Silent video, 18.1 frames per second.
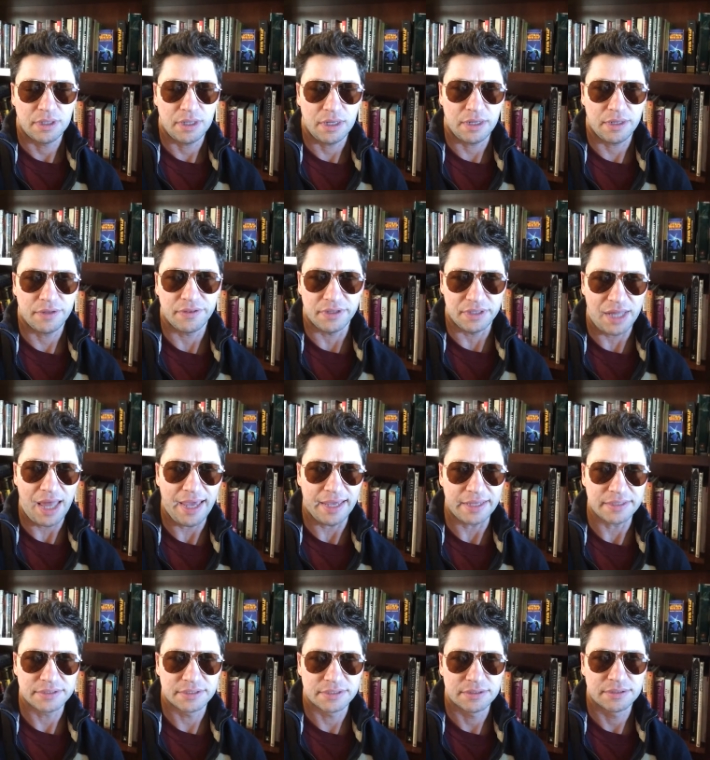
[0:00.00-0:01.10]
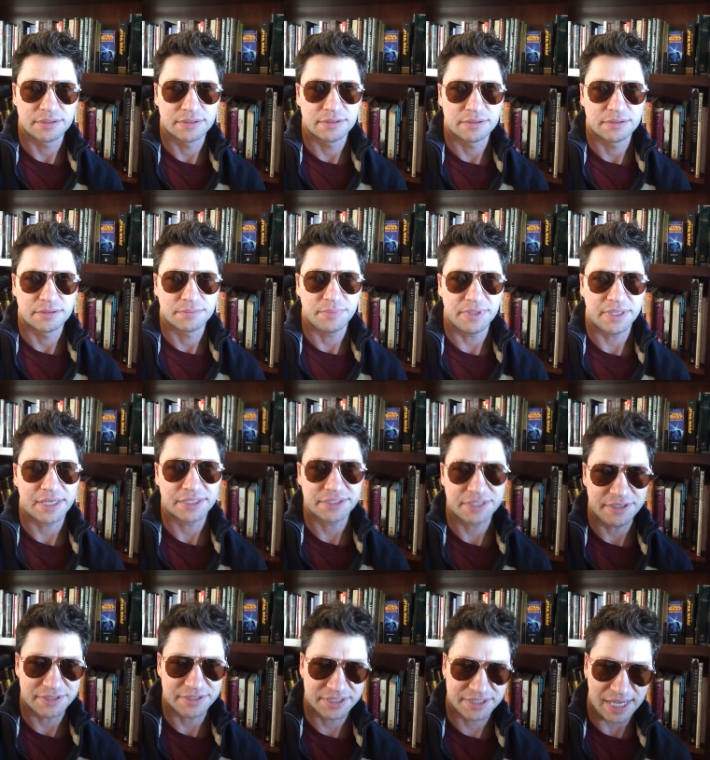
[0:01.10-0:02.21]
the light, because
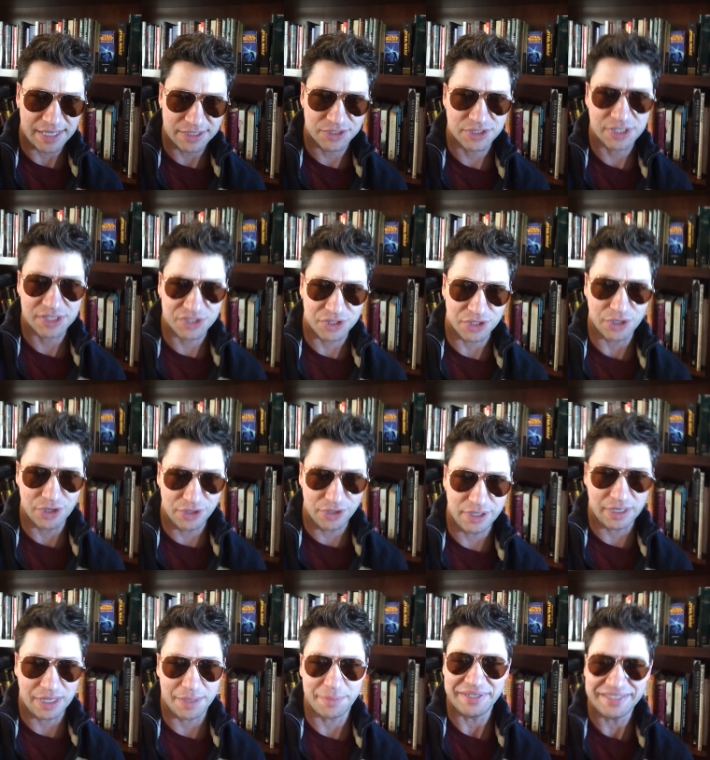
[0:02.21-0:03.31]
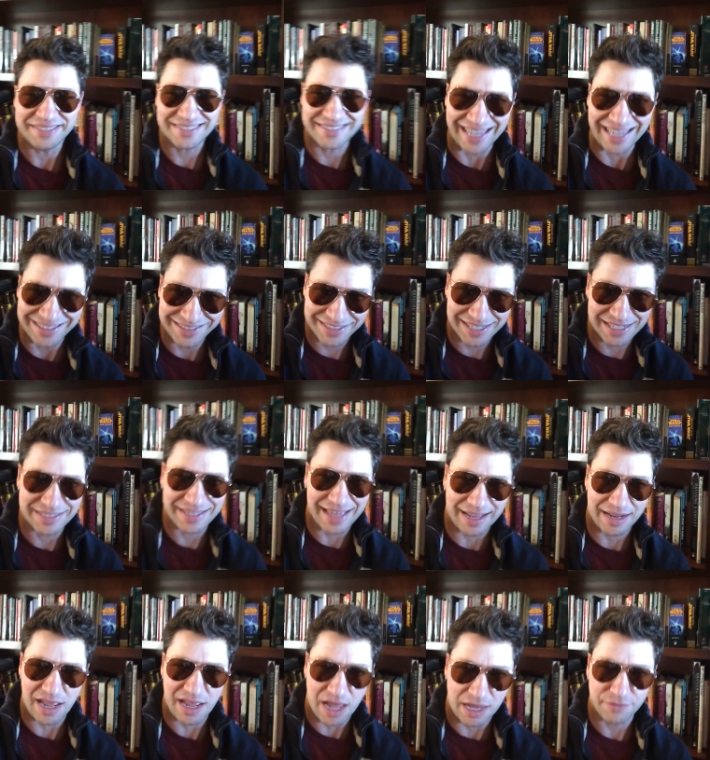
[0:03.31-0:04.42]
he senses the good in him. He senses
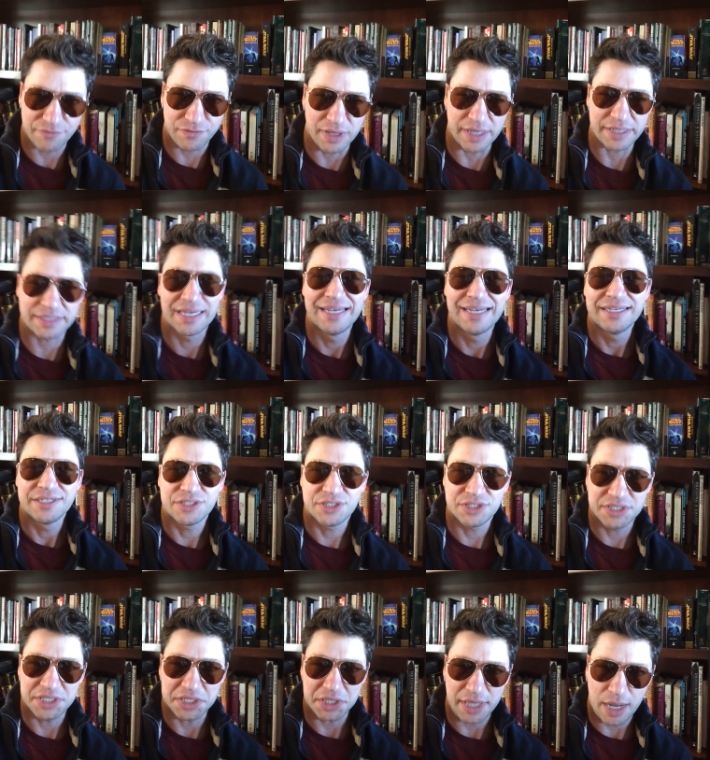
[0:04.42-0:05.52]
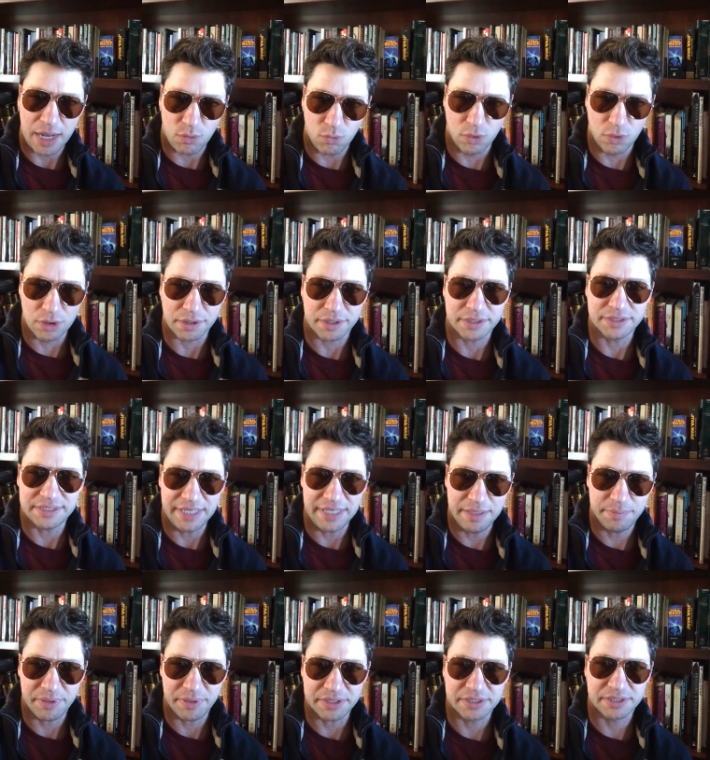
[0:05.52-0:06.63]
that conflict still at work
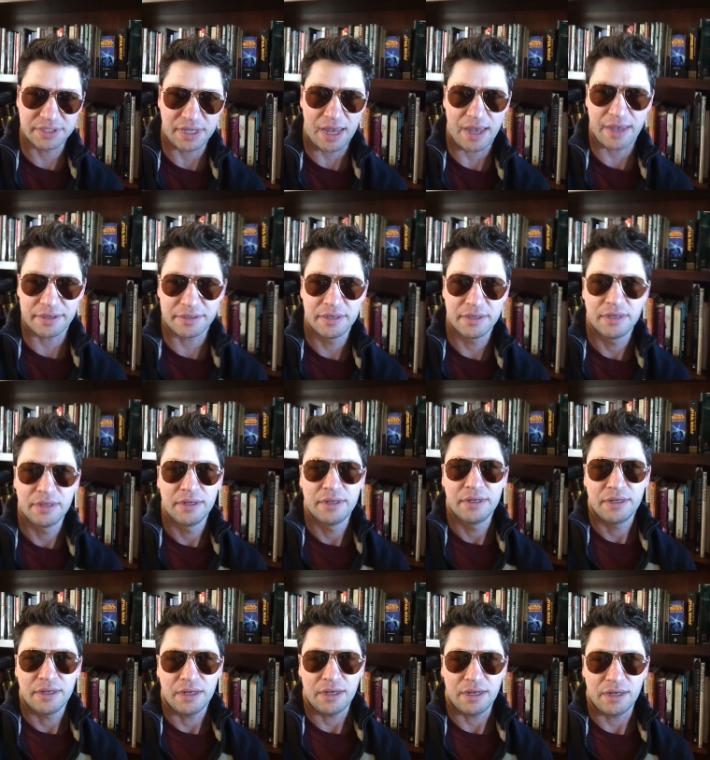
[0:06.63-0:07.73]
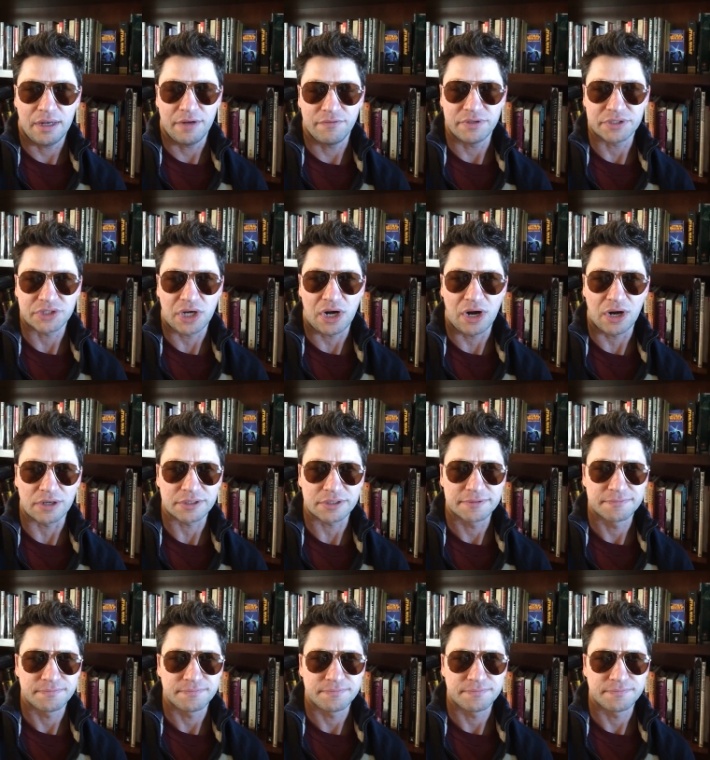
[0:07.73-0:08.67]
deep inside of his heart.